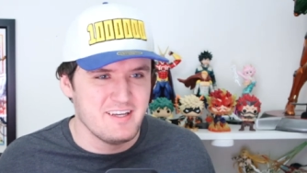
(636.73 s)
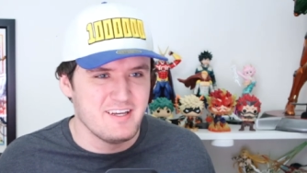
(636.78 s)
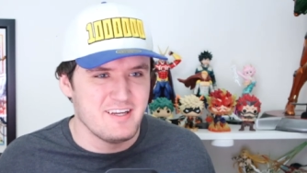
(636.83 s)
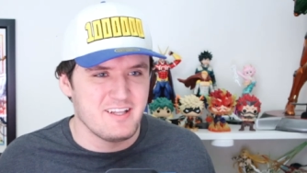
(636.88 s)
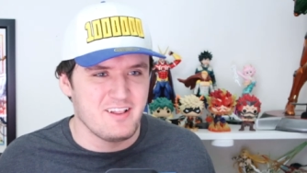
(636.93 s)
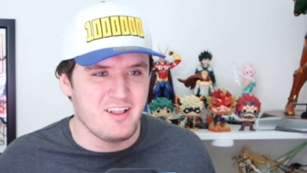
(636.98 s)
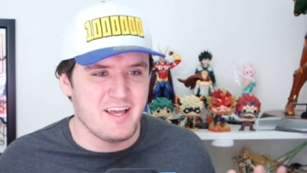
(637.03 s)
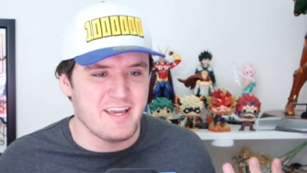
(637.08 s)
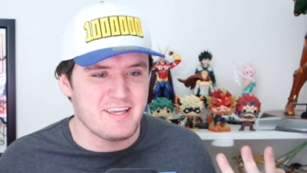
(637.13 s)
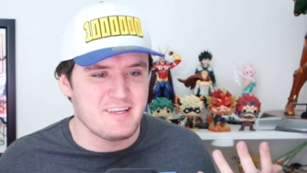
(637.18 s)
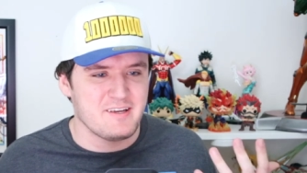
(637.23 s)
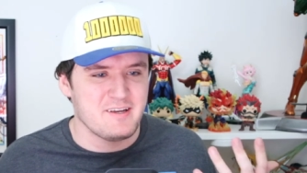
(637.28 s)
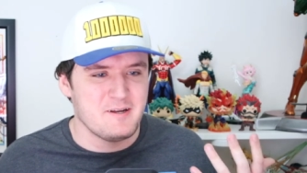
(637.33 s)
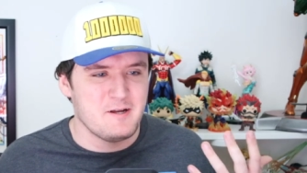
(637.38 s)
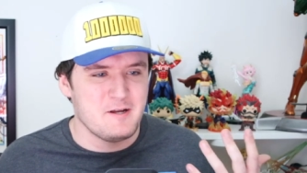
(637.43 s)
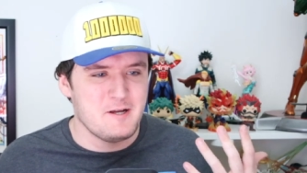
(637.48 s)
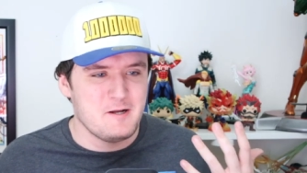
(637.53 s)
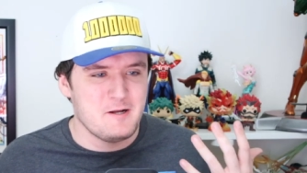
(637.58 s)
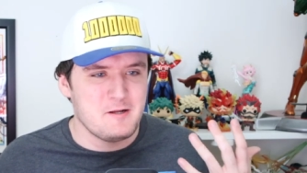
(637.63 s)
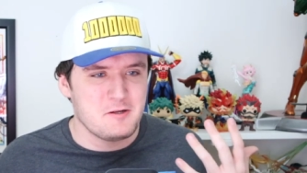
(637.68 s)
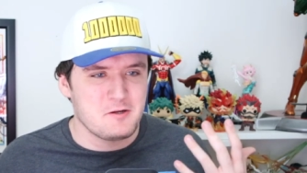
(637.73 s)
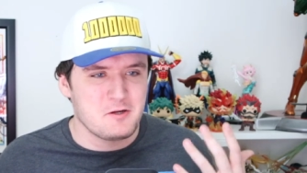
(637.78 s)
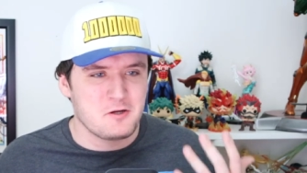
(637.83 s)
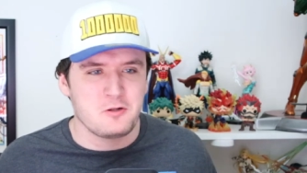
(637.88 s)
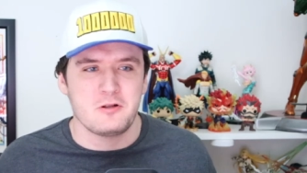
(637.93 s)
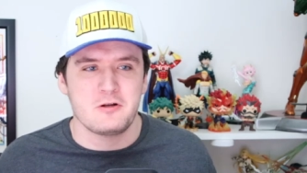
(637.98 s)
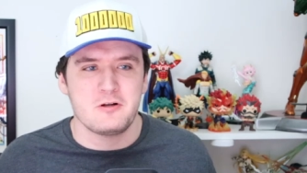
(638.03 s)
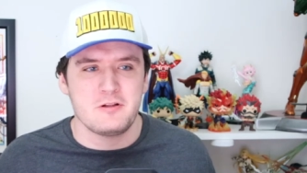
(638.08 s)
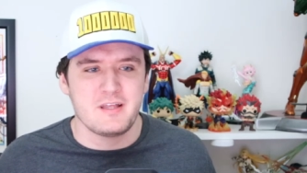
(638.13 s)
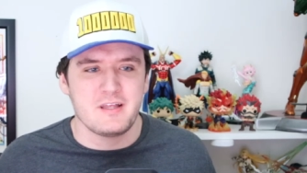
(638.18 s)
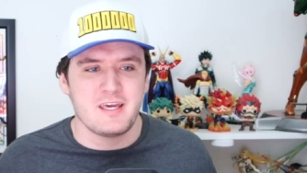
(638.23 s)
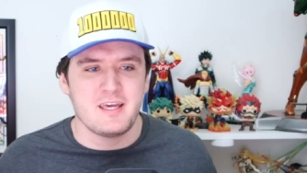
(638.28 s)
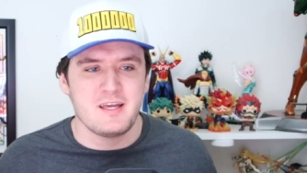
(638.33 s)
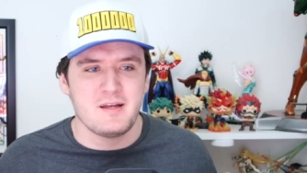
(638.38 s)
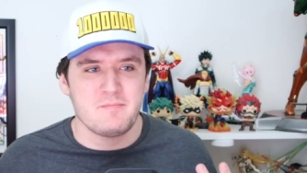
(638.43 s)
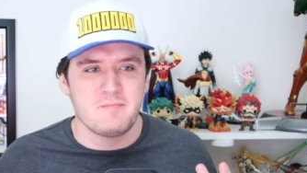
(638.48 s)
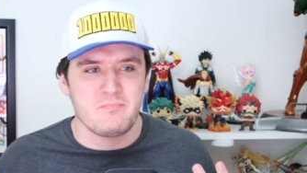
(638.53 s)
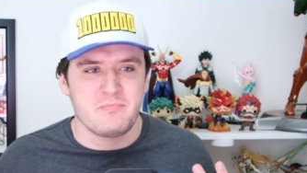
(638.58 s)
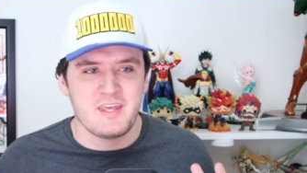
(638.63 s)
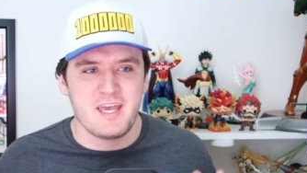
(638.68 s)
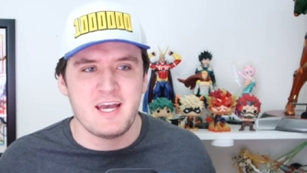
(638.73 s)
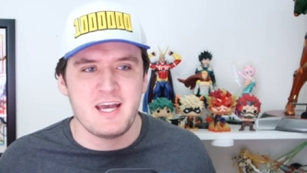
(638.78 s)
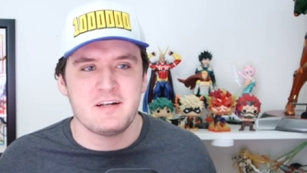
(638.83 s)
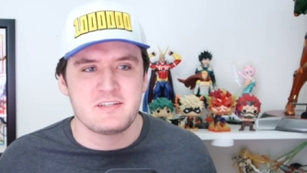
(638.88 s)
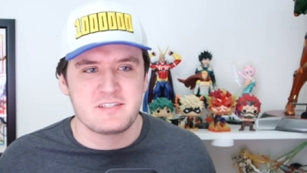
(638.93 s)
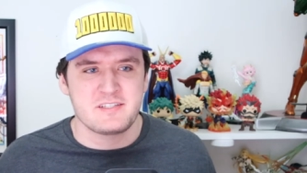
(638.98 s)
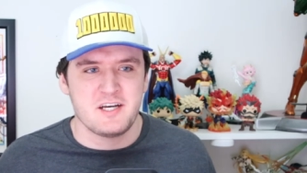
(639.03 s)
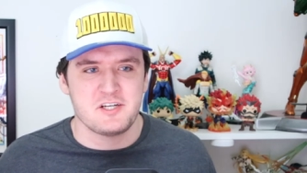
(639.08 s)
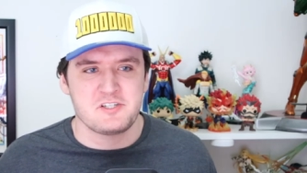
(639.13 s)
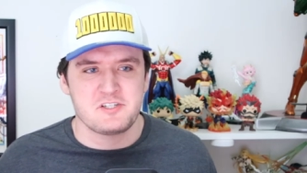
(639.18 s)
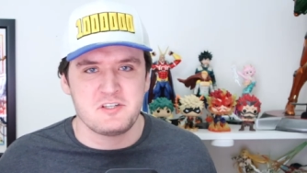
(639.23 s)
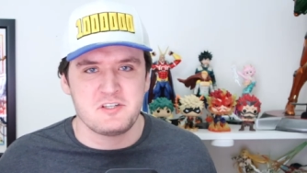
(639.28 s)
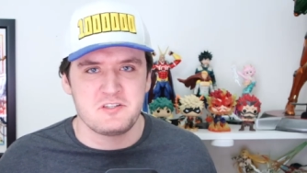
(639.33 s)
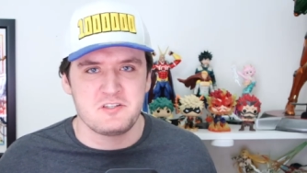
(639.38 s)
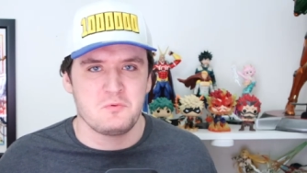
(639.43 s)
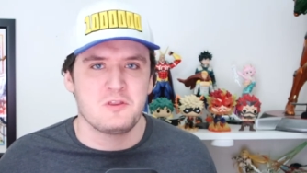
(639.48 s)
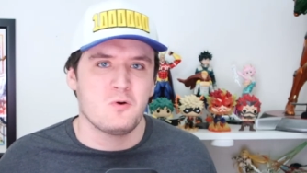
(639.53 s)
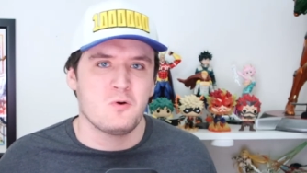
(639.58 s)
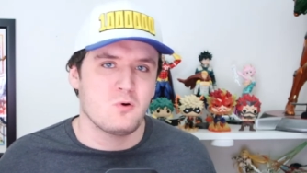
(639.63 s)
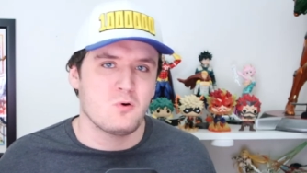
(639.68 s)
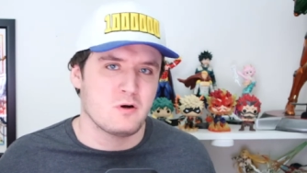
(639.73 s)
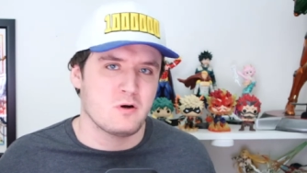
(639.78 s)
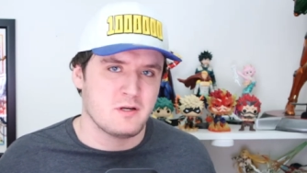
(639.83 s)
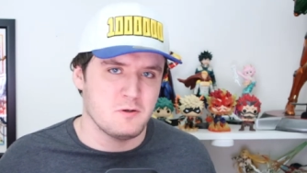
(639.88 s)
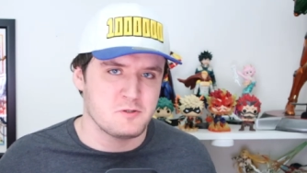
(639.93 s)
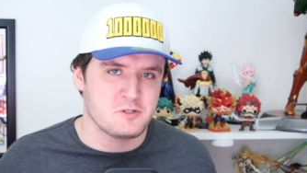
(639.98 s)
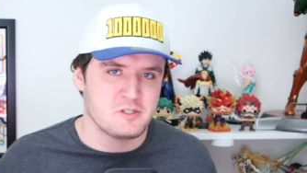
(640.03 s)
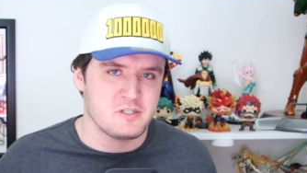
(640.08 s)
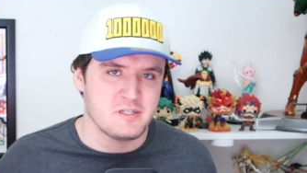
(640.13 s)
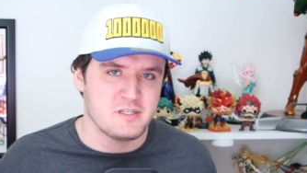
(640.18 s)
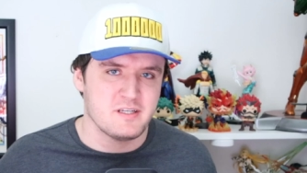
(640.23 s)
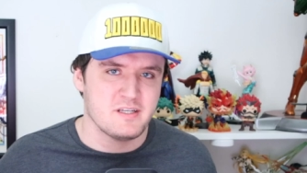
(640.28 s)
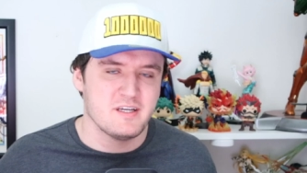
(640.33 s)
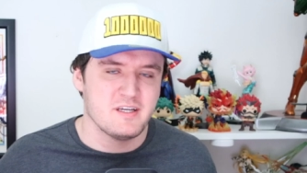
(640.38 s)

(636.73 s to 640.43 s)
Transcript: Like, clearly they had discussions with Horikoshi,